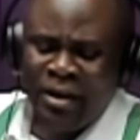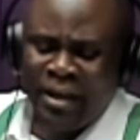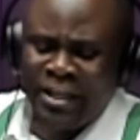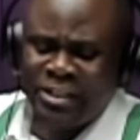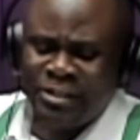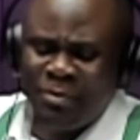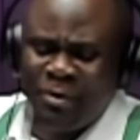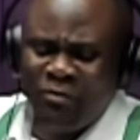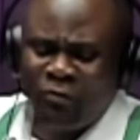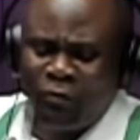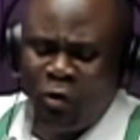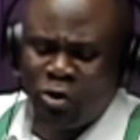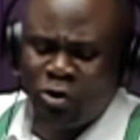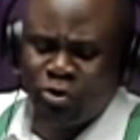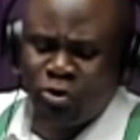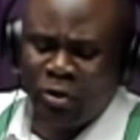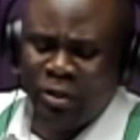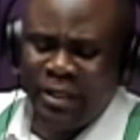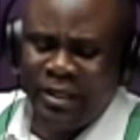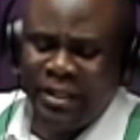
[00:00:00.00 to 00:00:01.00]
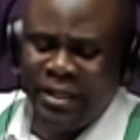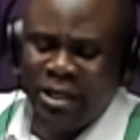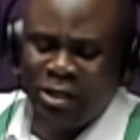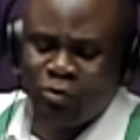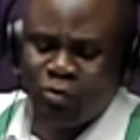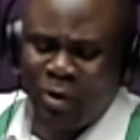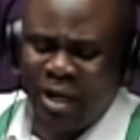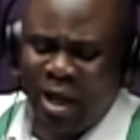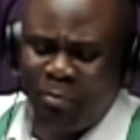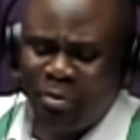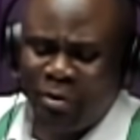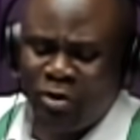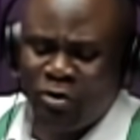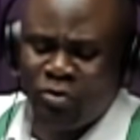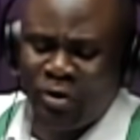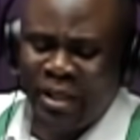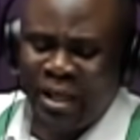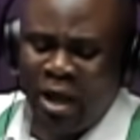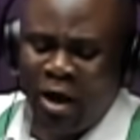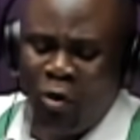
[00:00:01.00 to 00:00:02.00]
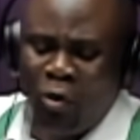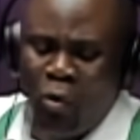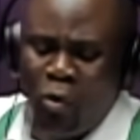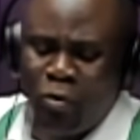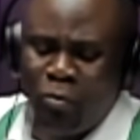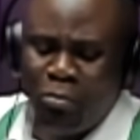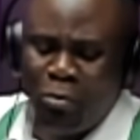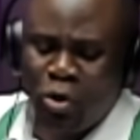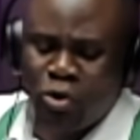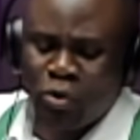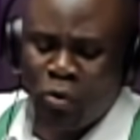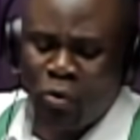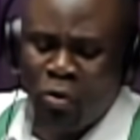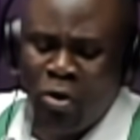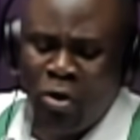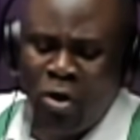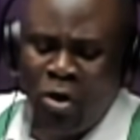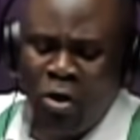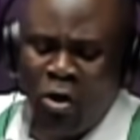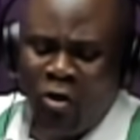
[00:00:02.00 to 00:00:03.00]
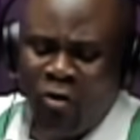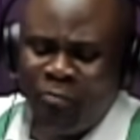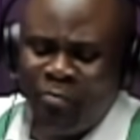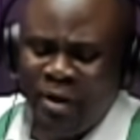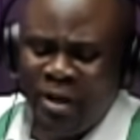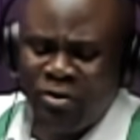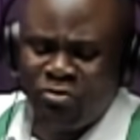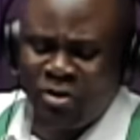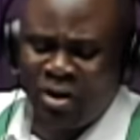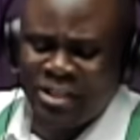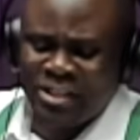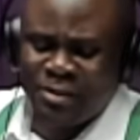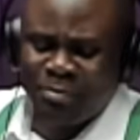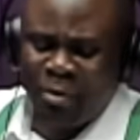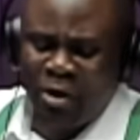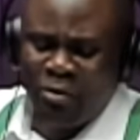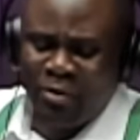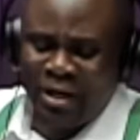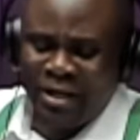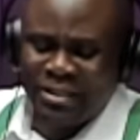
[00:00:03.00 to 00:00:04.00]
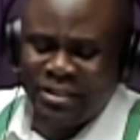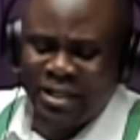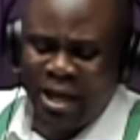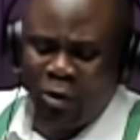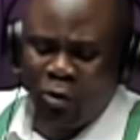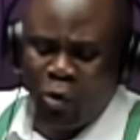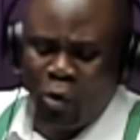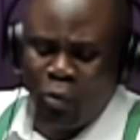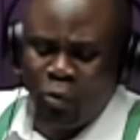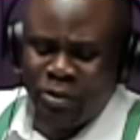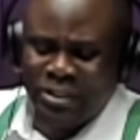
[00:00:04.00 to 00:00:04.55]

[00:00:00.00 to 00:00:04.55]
It's been 4 solid years. What happened to their own motto of being transparent? And